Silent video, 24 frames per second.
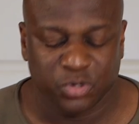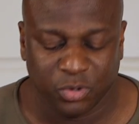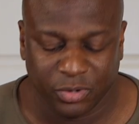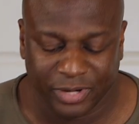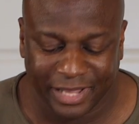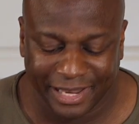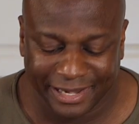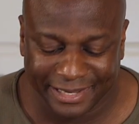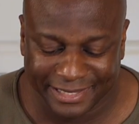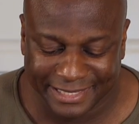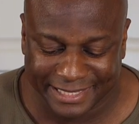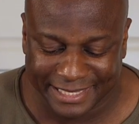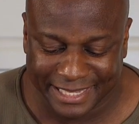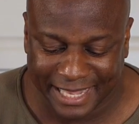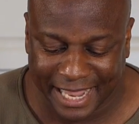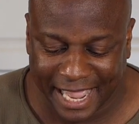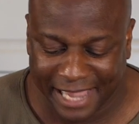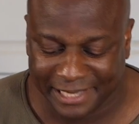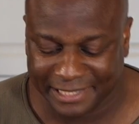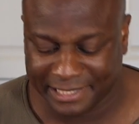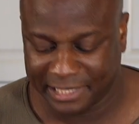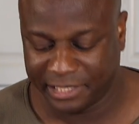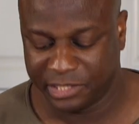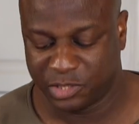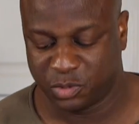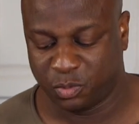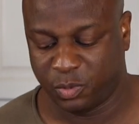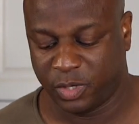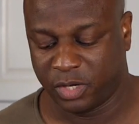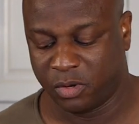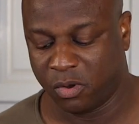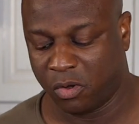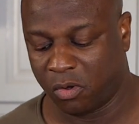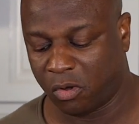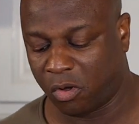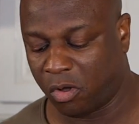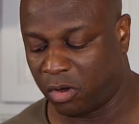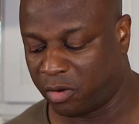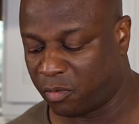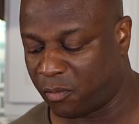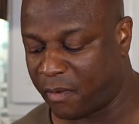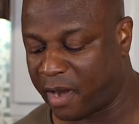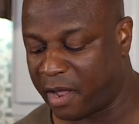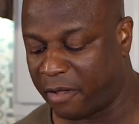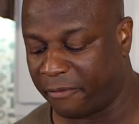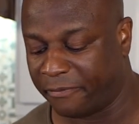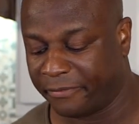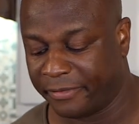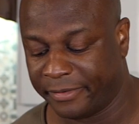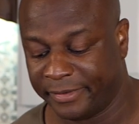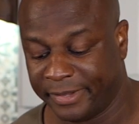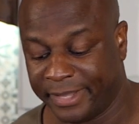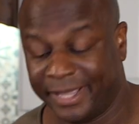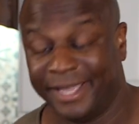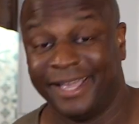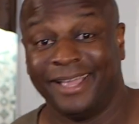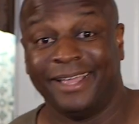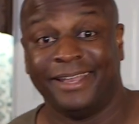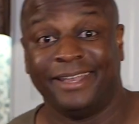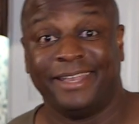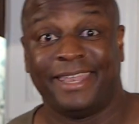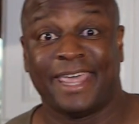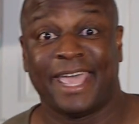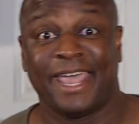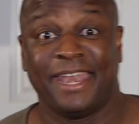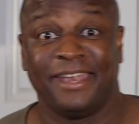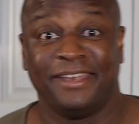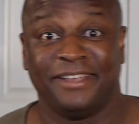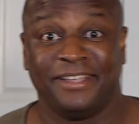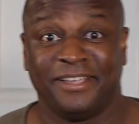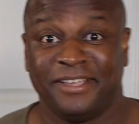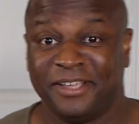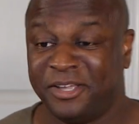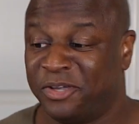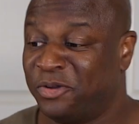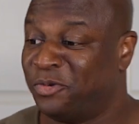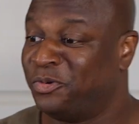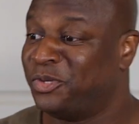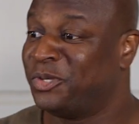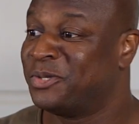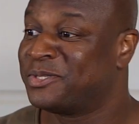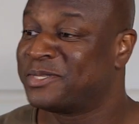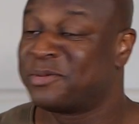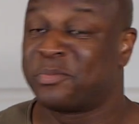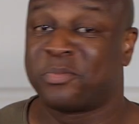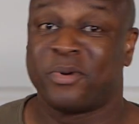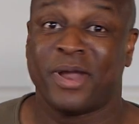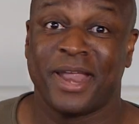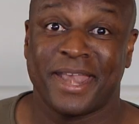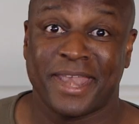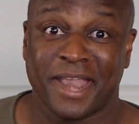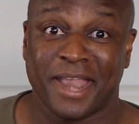Make sure that it's nicely sweet all around. Then, use a